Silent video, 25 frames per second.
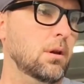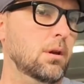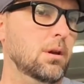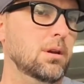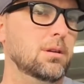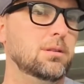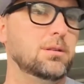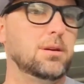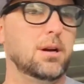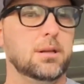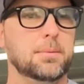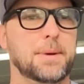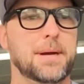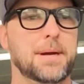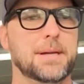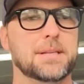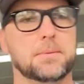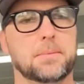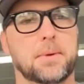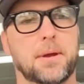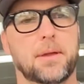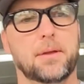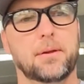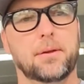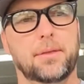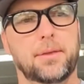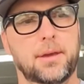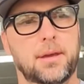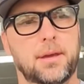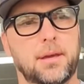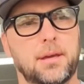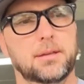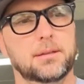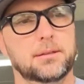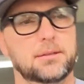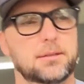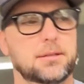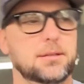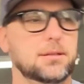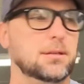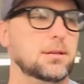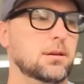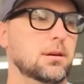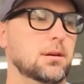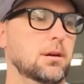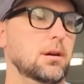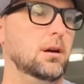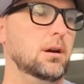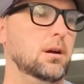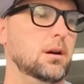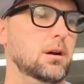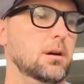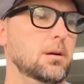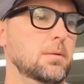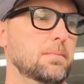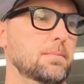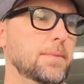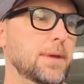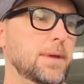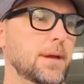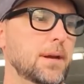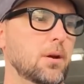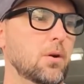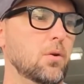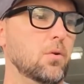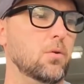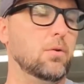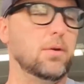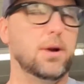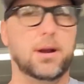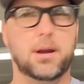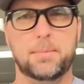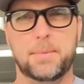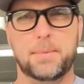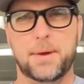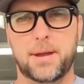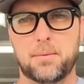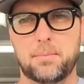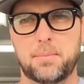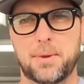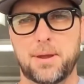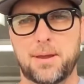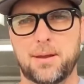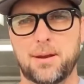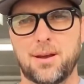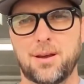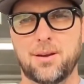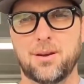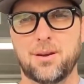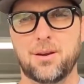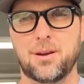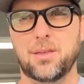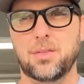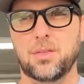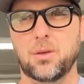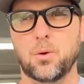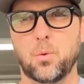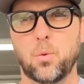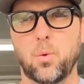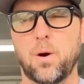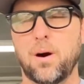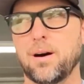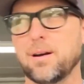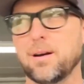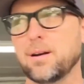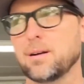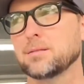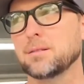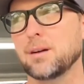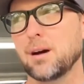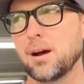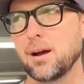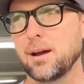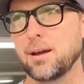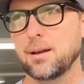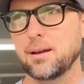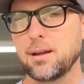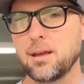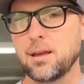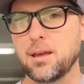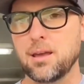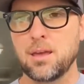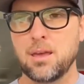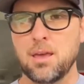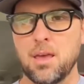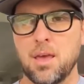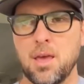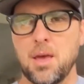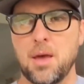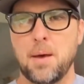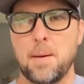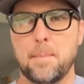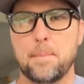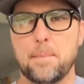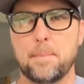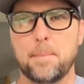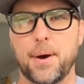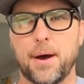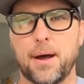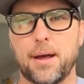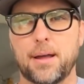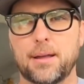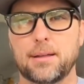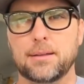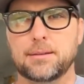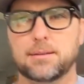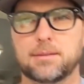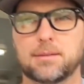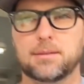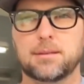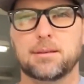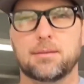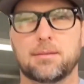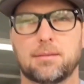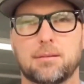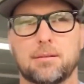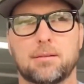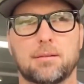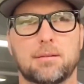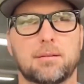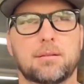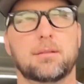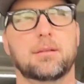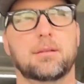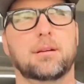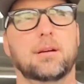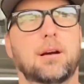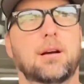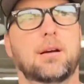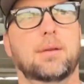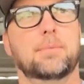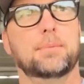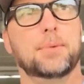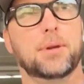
He talked about some other things. They don't recommend it being underneath the water line, but I'm